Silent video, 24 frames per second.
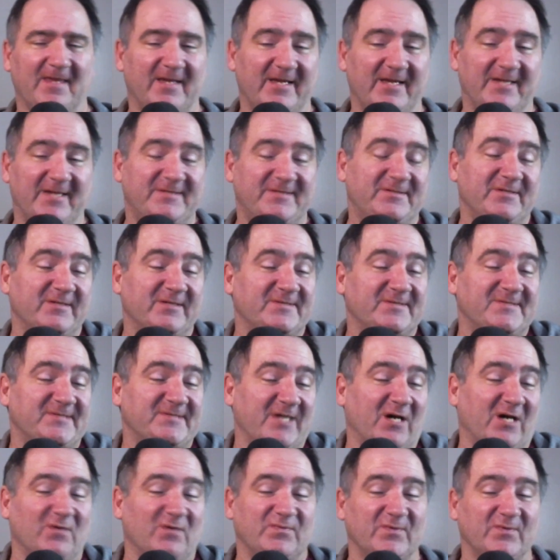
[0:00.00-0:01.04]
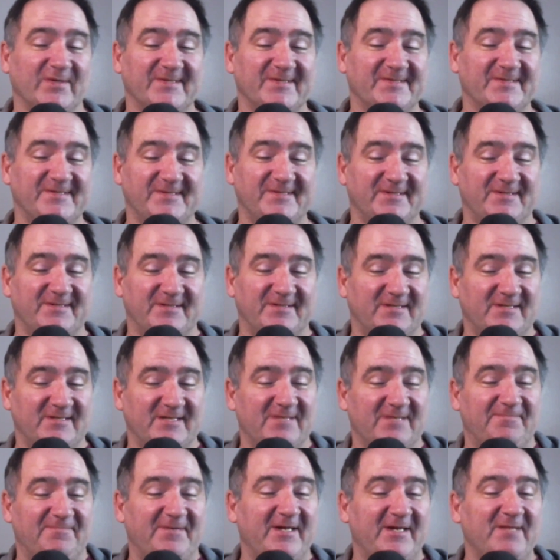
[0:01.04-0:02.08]
it itself was
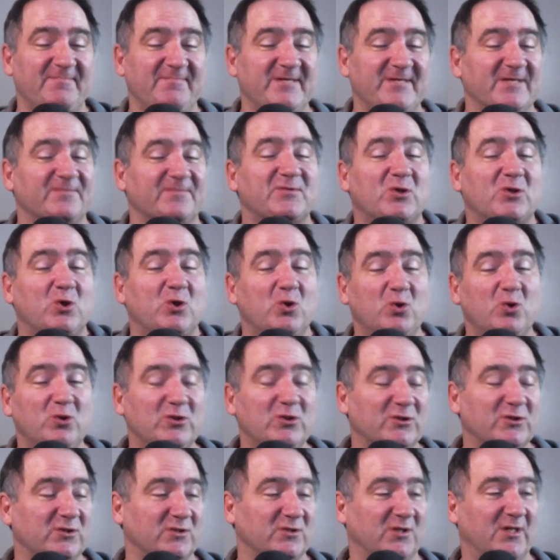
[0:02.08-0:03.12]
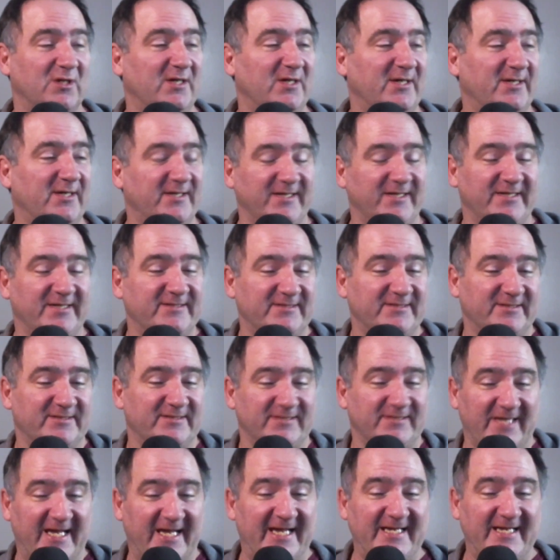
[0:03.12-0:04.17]
the epitome of cool in
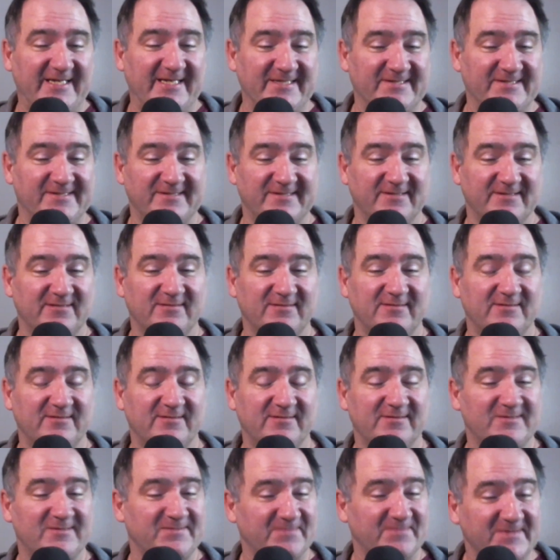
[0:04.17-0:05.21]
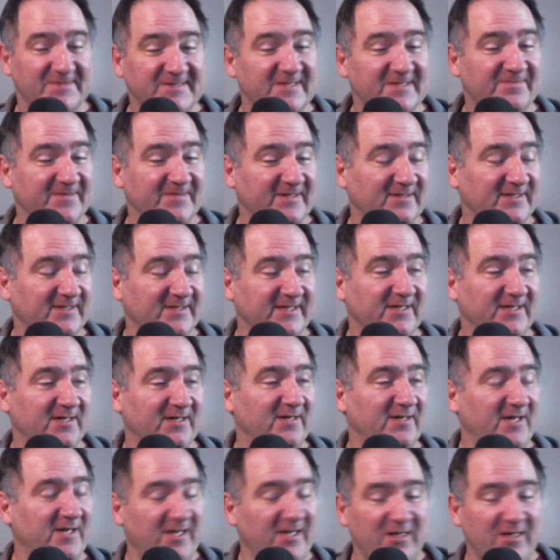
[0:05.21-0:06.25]
the 80s specifically.
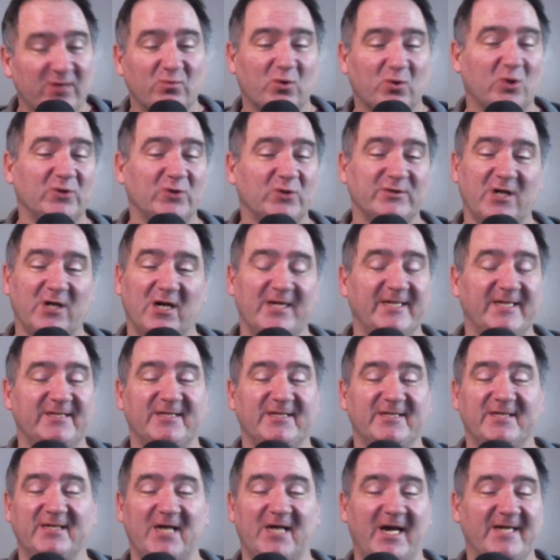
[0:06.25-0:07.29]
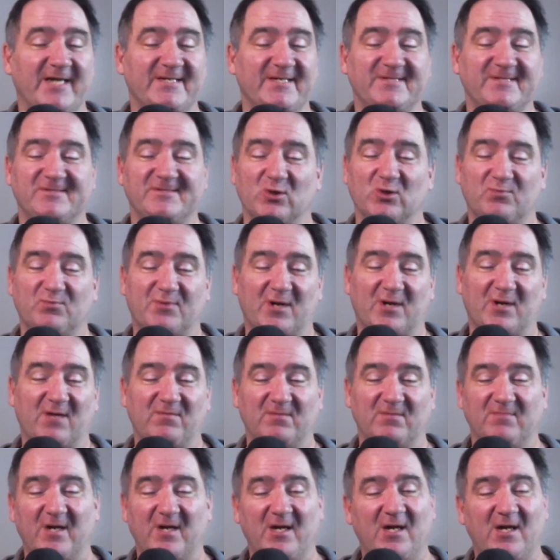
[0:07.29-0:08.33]
And it rolled on into the 90s, no
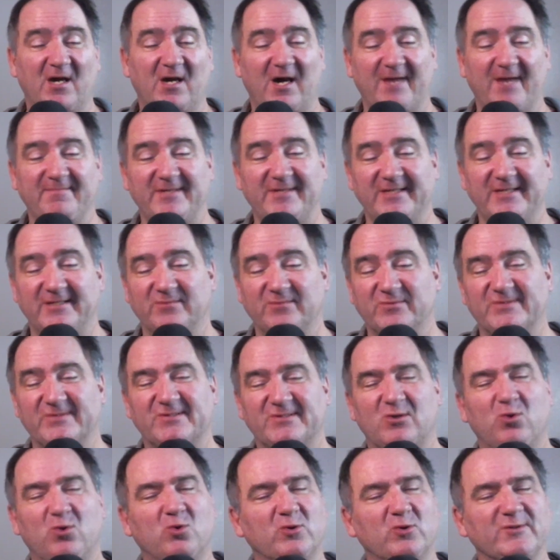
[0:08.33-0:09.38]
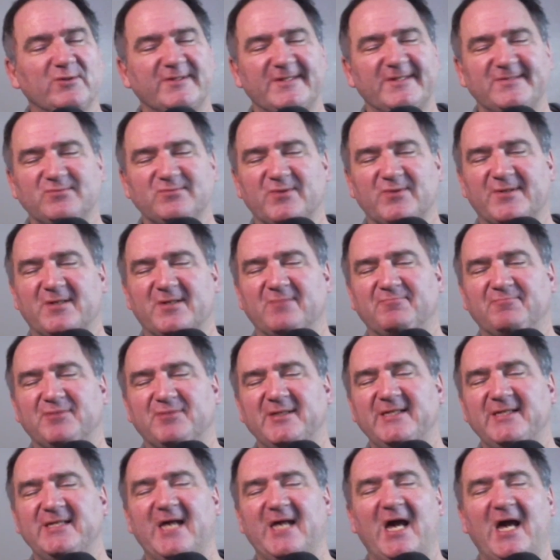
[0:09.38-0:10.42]
problem. I mean, it was coolness with
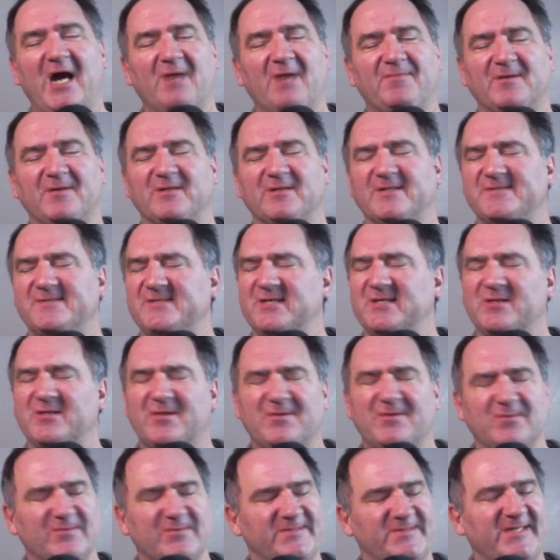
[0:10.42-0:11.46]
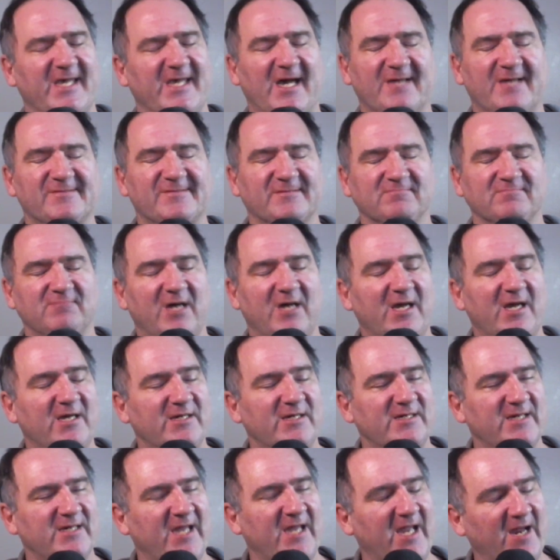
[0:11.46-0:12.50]
complete effortless enthusiasm.
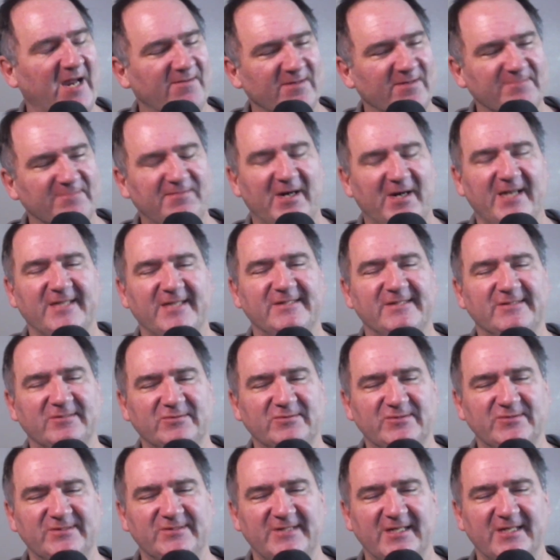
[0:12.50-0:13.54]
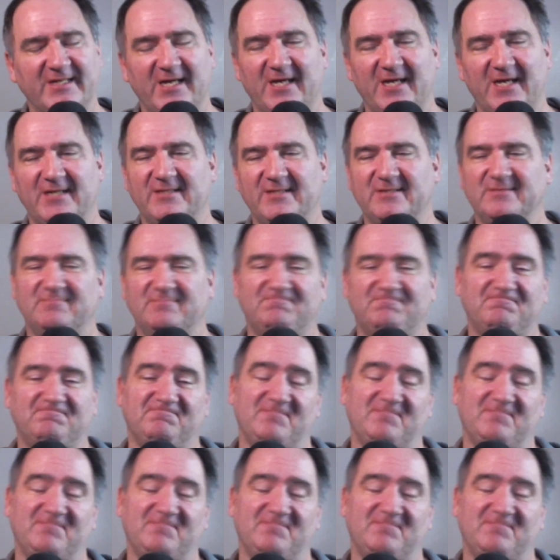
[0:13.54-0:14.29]
Everybody used it and